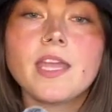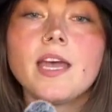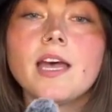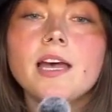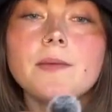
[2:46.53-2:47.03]

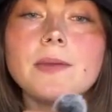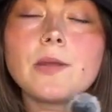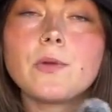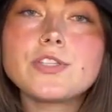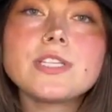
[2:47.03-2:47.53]
And I
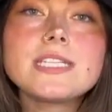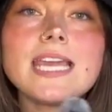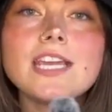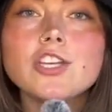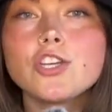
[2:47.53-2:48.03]
want you to
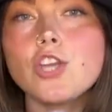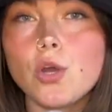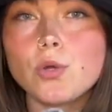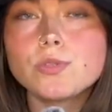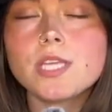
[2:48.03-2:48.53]
take
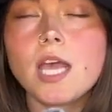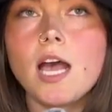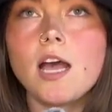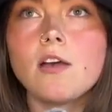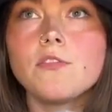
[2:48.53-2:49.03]
note
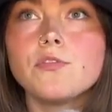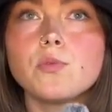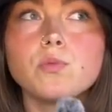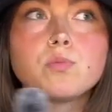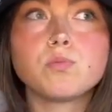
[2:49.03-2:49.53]
of
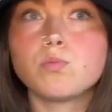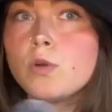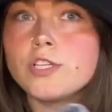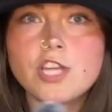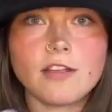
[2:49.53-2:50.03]

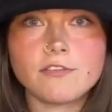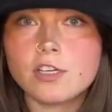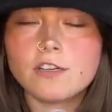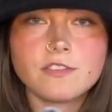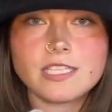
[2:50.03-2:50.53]

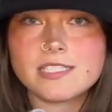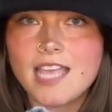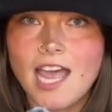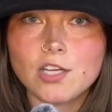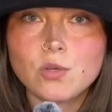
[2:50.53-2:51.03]
whichever of these
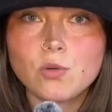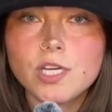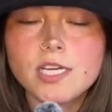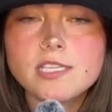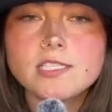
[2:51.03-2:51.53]

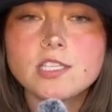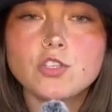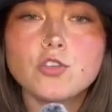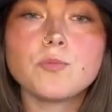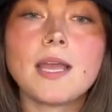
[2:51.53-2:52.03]
categories
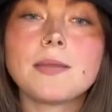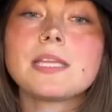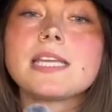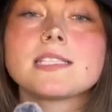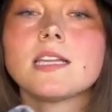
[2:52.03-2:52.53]
you might
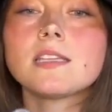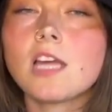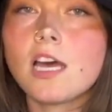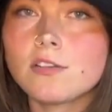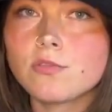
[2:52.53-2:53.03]
place a
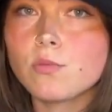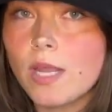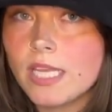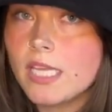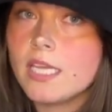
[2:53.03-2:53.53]
lot of
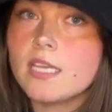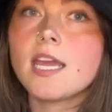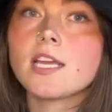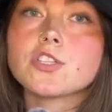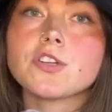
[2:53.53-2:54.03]
weight and
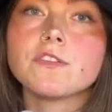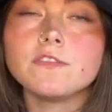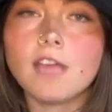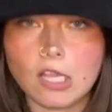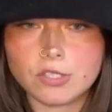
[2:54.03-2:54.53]
extra
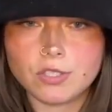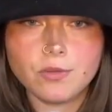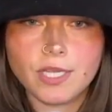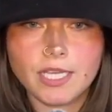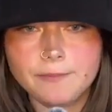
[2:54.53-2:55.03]
value
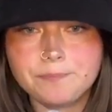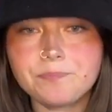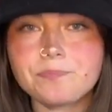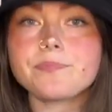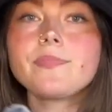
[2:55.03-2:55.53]

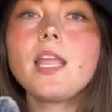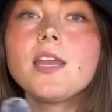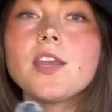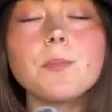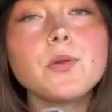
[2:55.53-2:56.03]

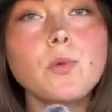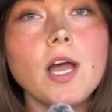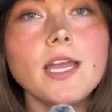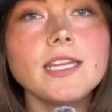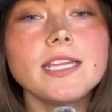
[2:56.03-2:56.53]
in. Number
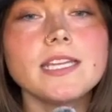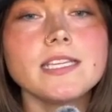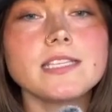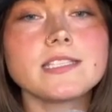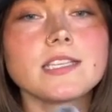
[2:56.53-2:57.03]
1
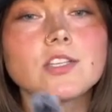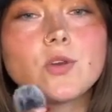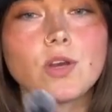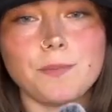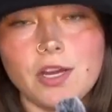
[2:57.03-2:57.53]
is
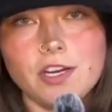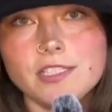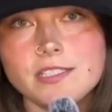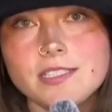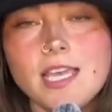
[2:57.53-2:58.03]
your
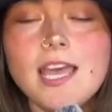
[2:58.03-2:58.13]
appearance.